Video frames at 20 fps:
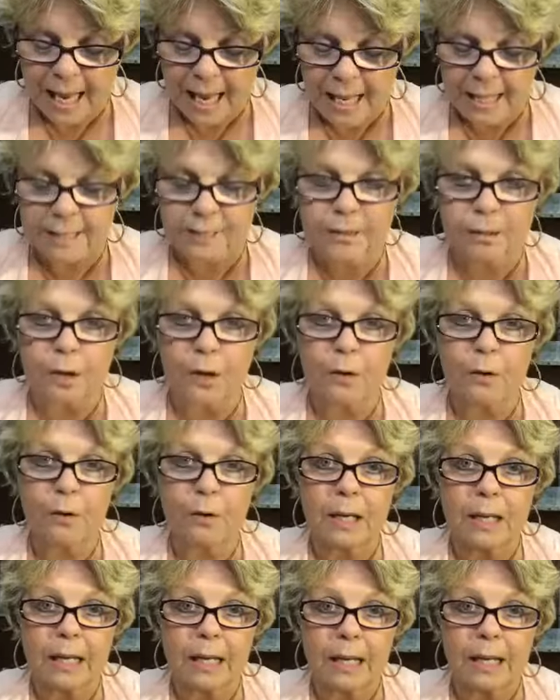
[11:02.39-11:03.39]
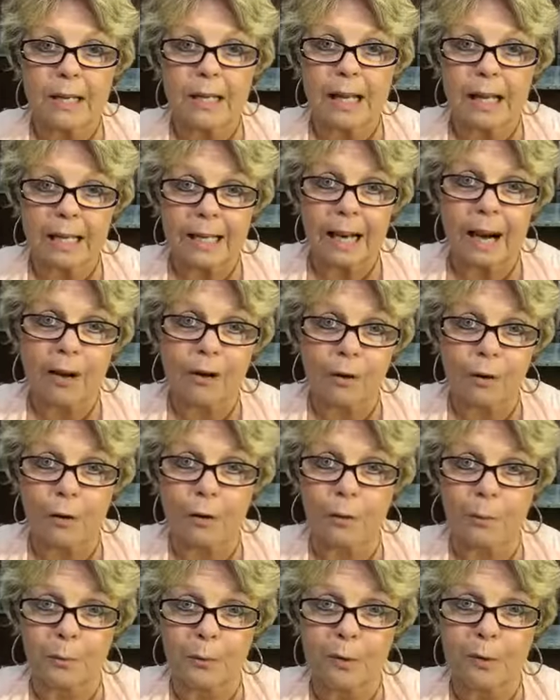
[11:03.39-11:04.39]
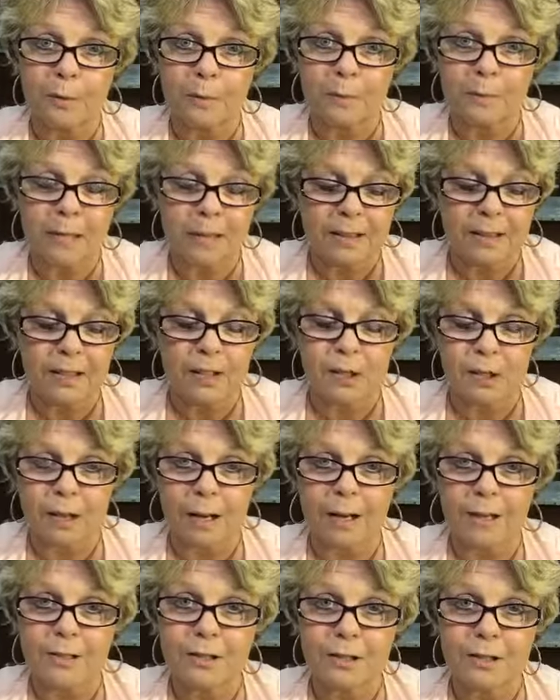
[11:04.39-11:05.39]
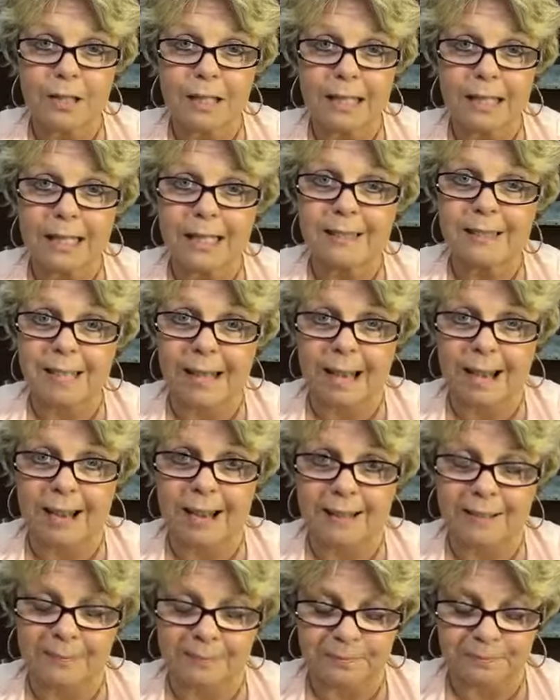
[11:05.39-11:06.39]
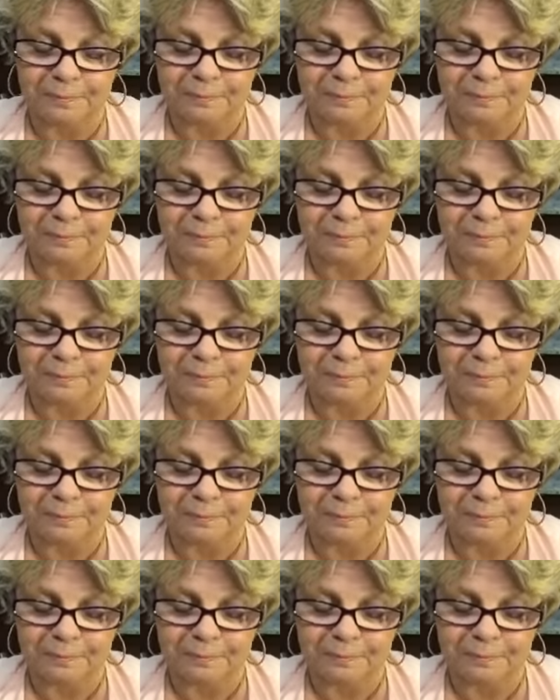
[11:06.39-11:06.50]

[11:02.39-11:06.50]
And so in, in our courtroom, the judge is God.